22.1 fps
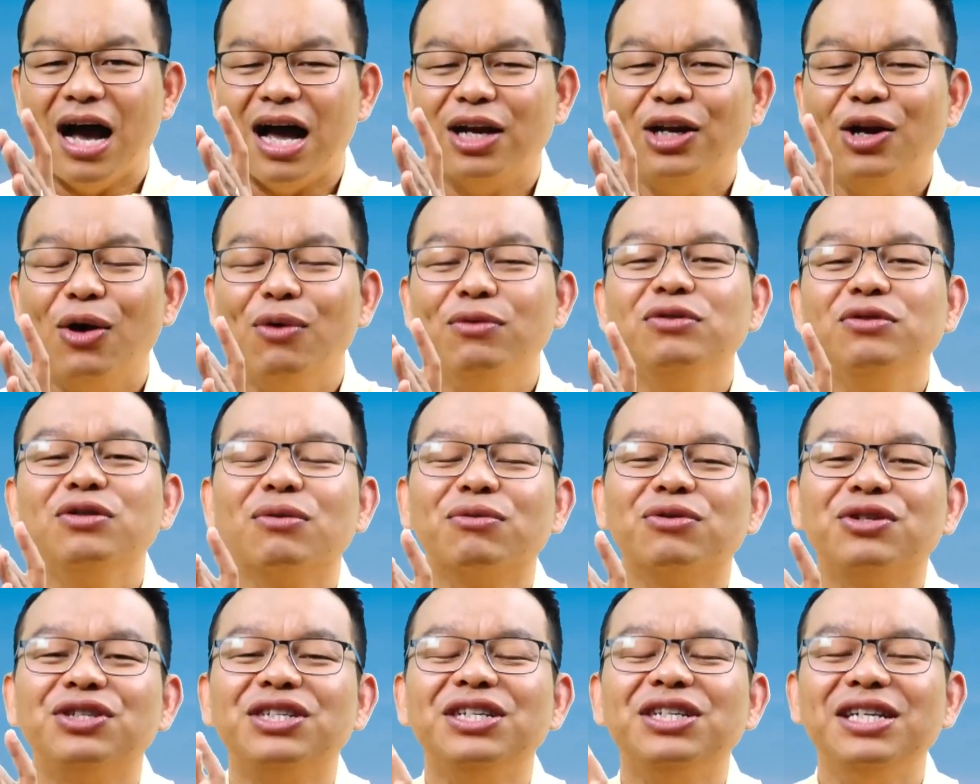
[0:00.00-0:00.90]
a
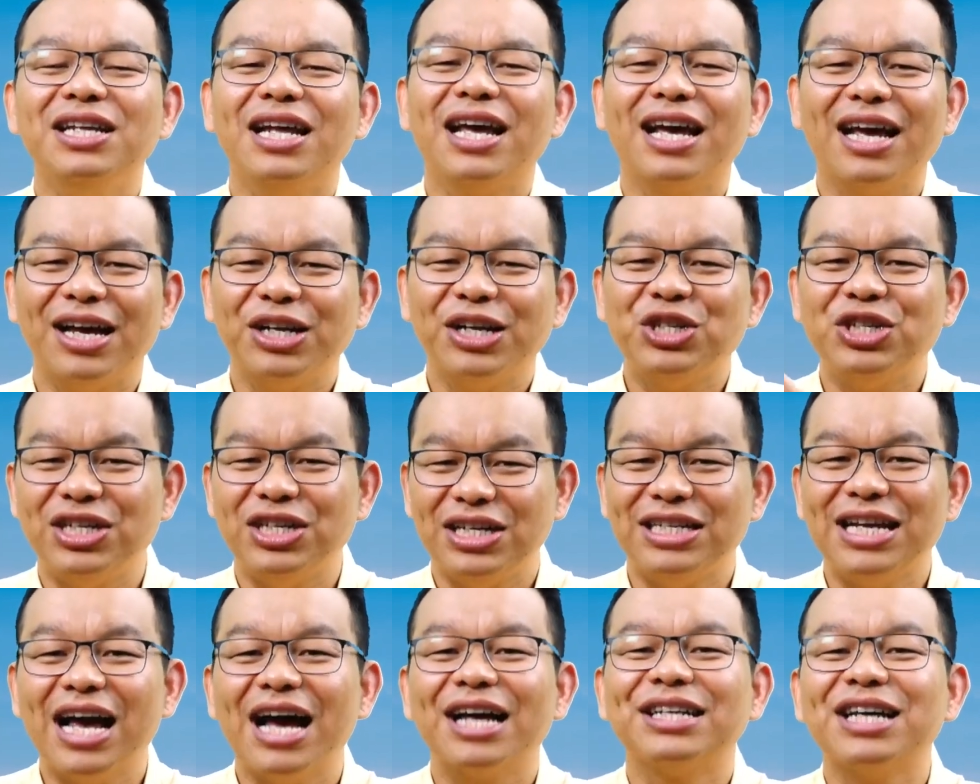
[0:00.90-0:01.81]
lozon sheet, a
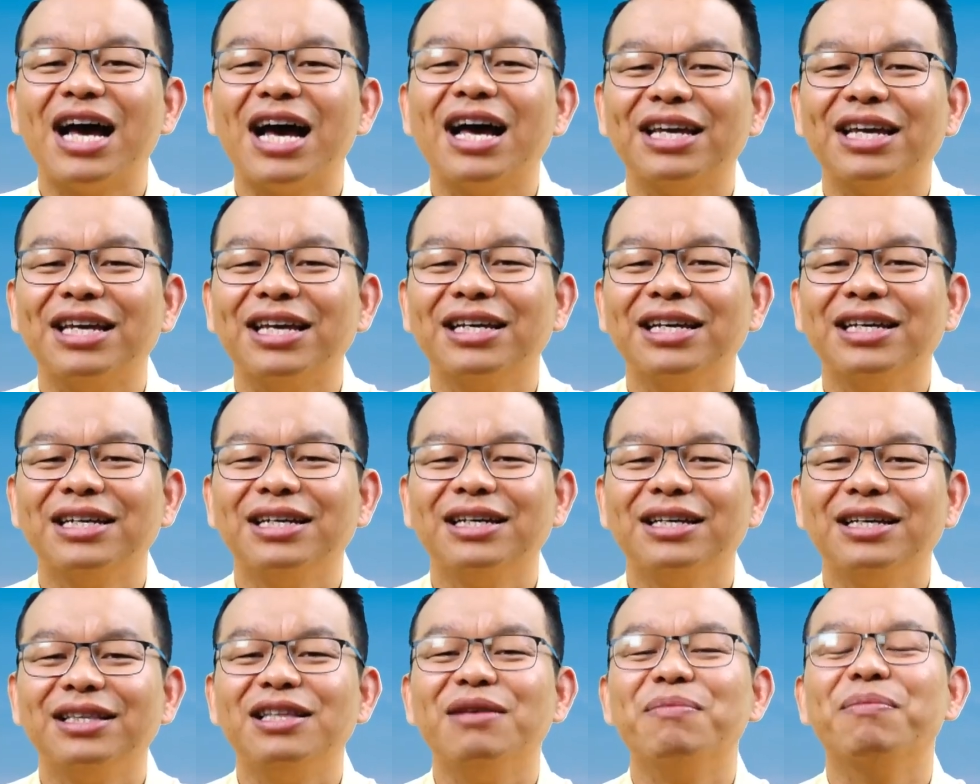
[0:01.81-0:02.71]
shea tie,
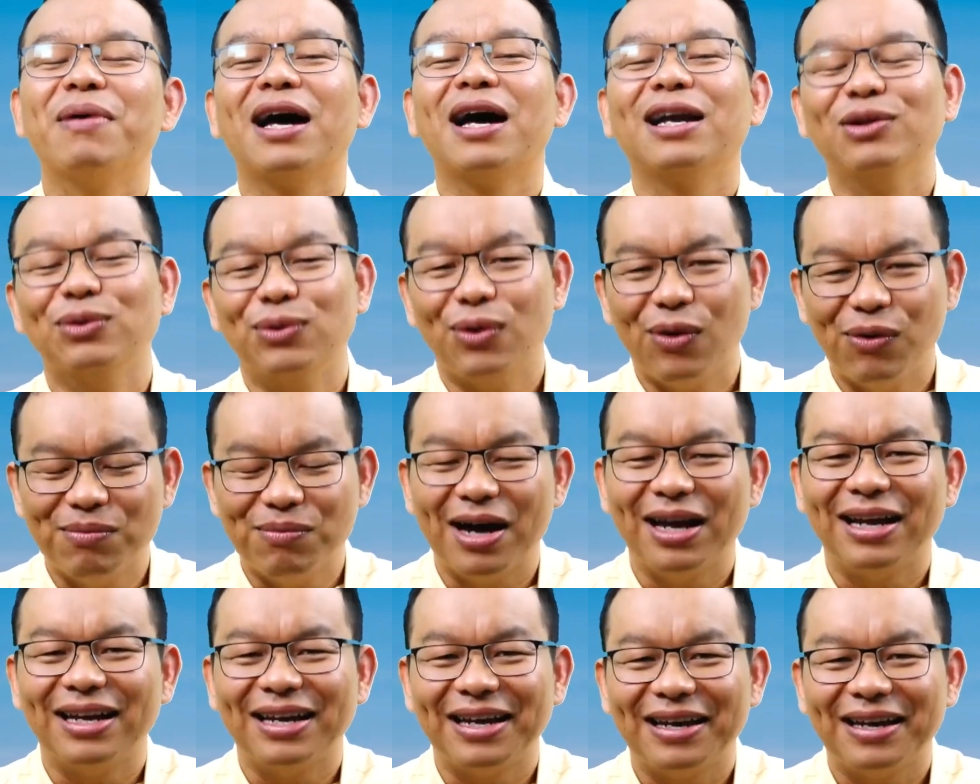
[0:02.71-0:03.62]
in Balu
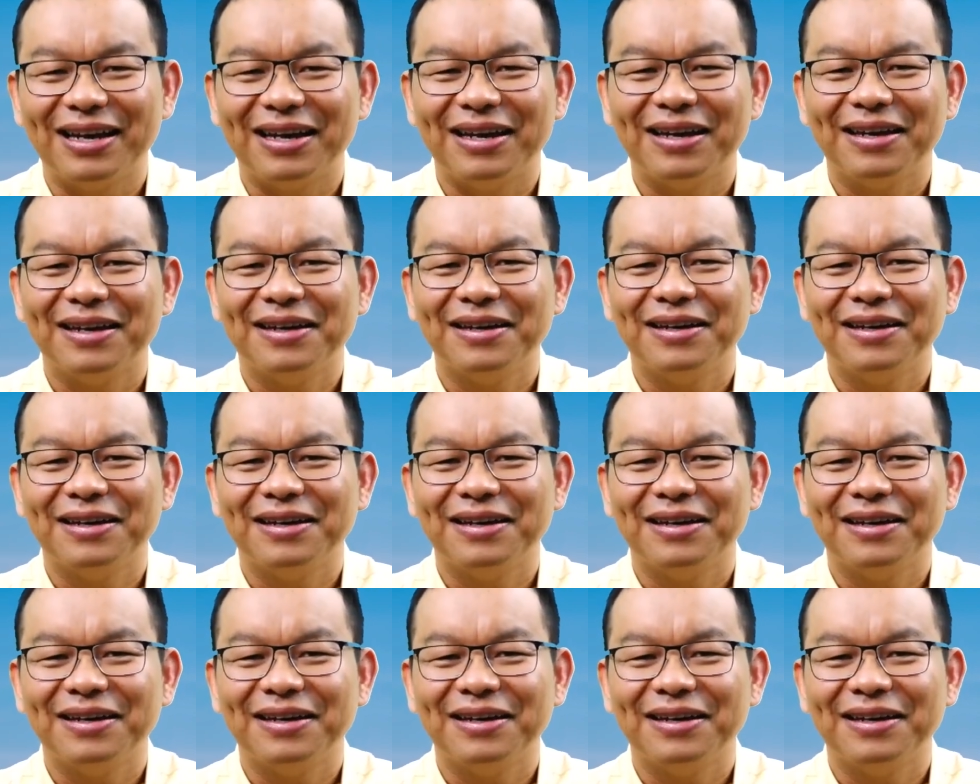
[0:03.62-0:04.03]
Omale.